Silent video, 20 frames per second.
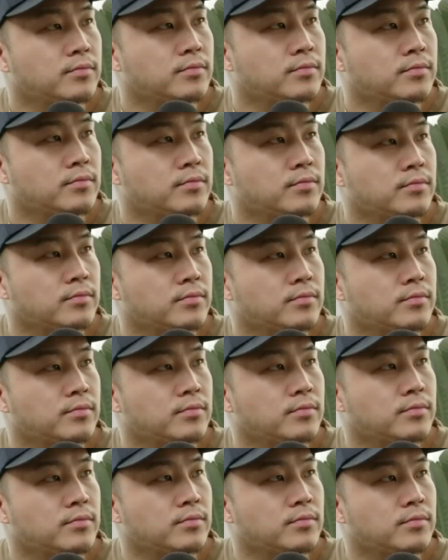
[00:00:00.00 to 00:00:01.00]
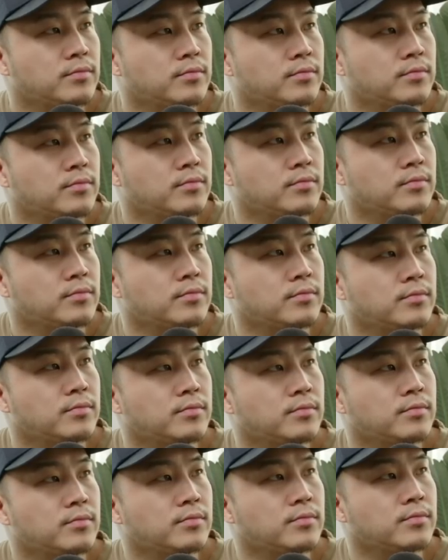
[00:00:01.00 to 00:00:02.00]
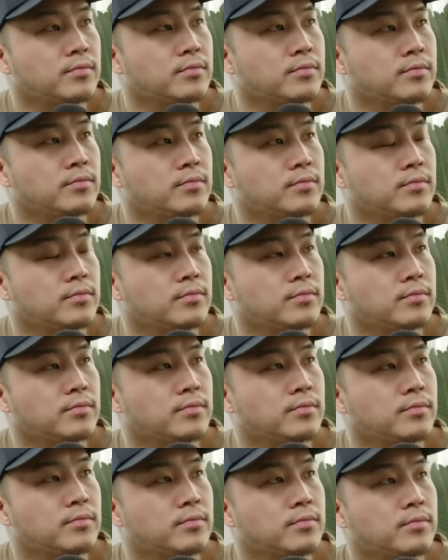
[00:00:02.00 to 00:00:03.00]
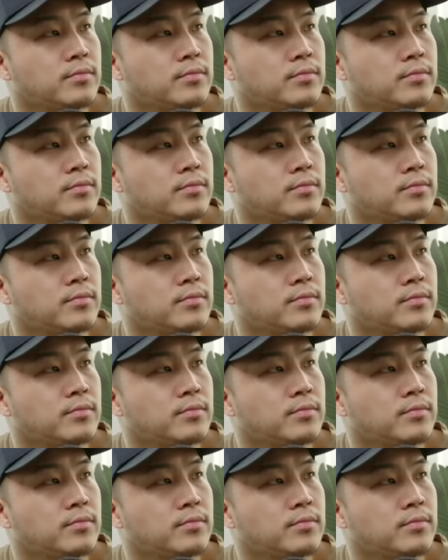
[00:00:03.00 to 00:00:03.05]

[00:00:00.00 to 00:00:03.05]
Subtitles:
(silent)